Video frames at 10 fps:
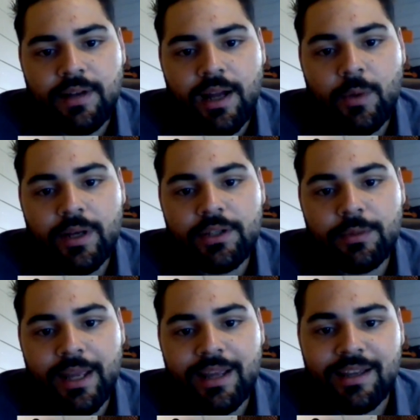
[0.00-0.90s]
I wanted
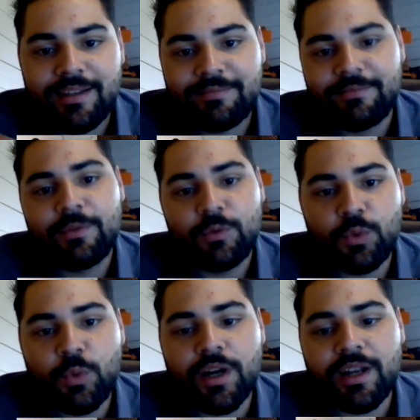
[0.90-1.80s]
to
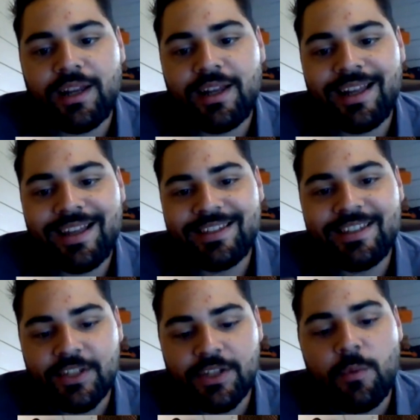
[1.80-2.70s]
work in
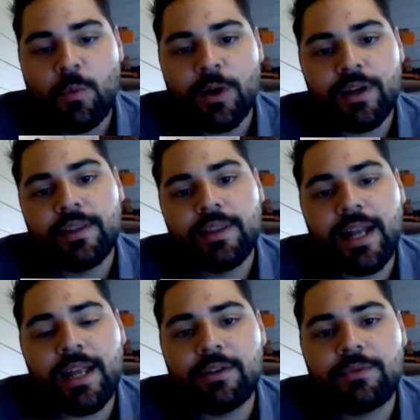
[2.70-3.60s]
somewhere
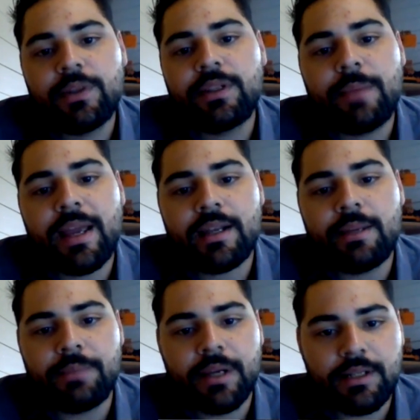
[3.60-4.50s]
that I could really make an
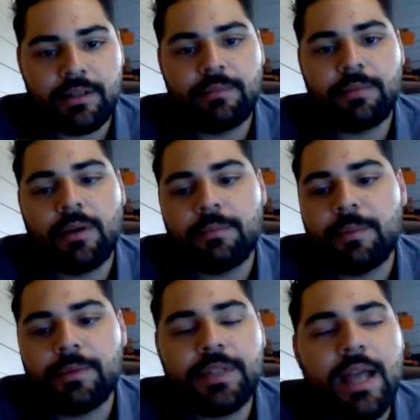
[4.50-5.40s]
impact on
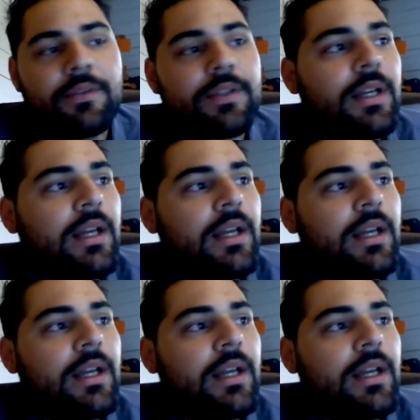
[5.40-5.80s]
people's lives.